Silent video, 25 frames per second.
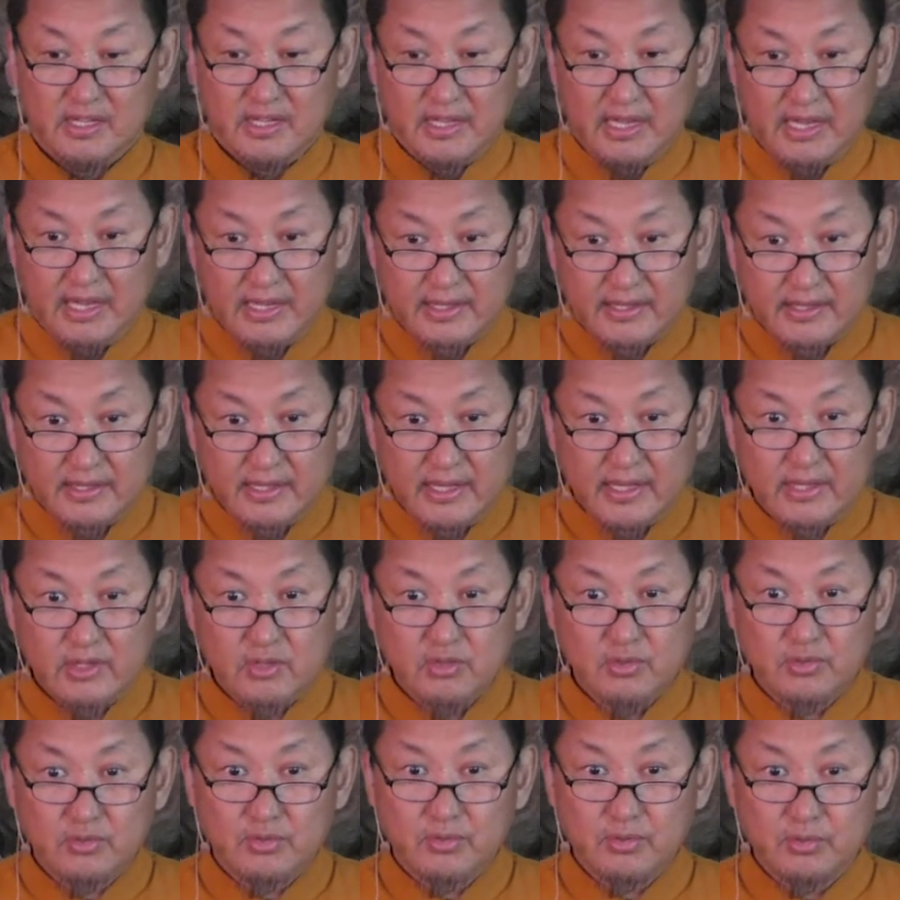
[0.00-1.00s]
And then
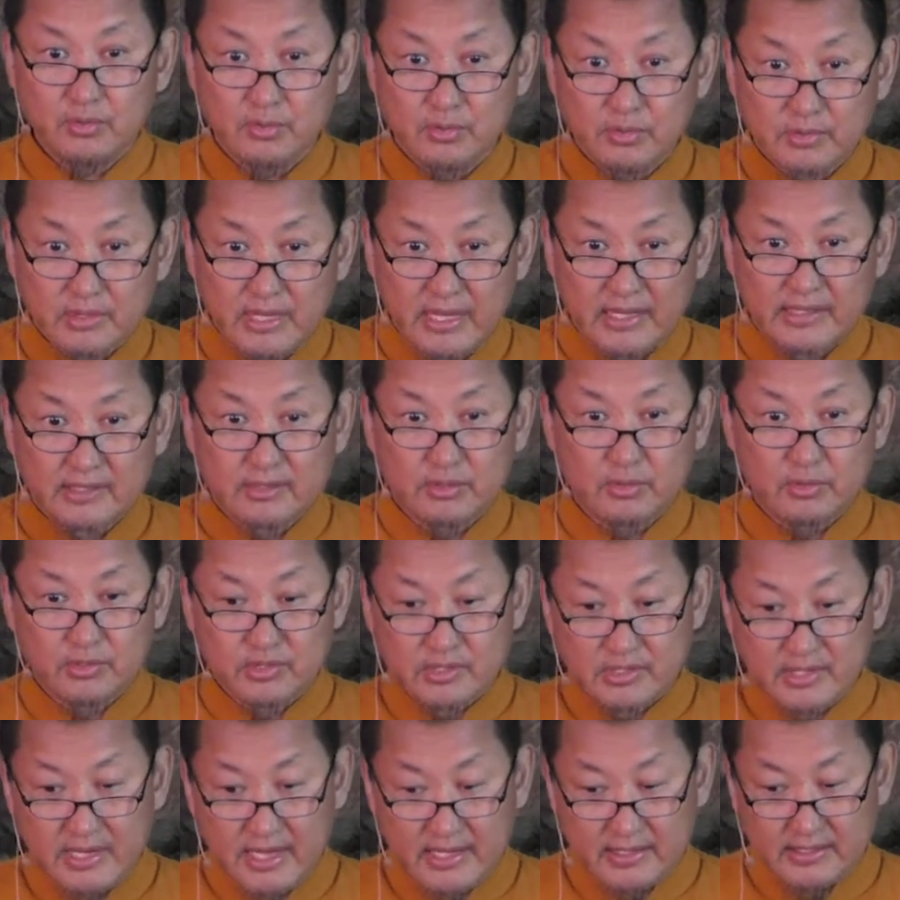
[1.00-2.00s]
you do like to
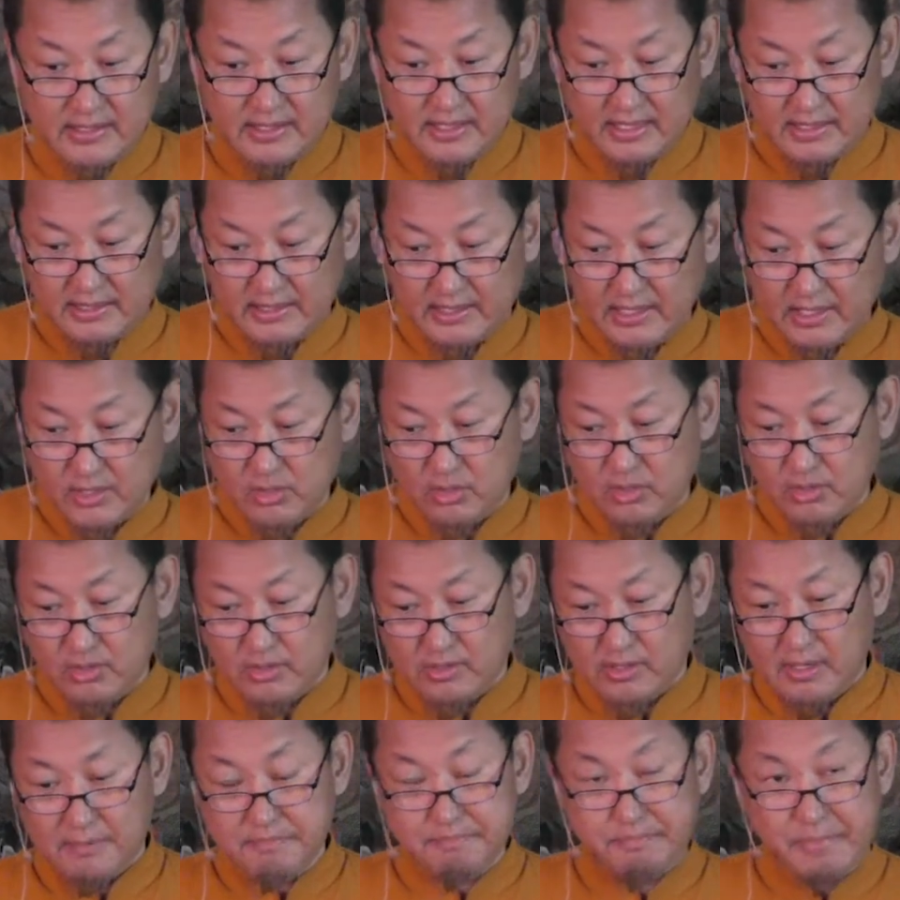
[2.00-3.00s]
study, and then you
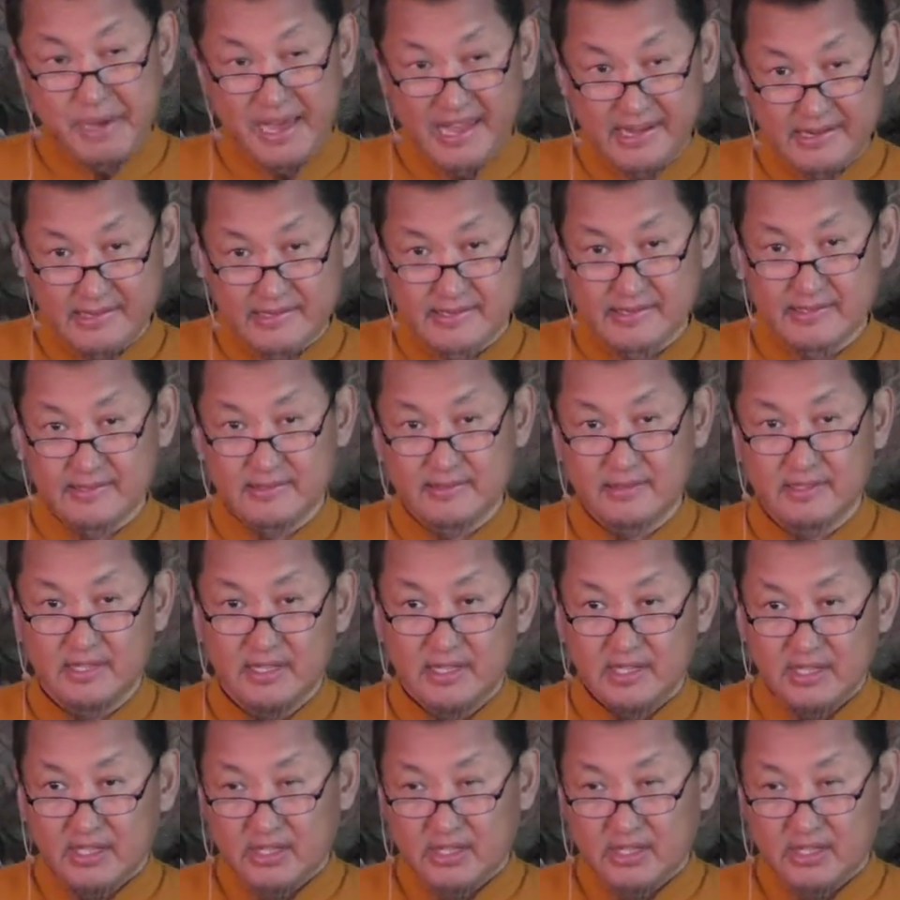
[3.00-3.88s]
comparison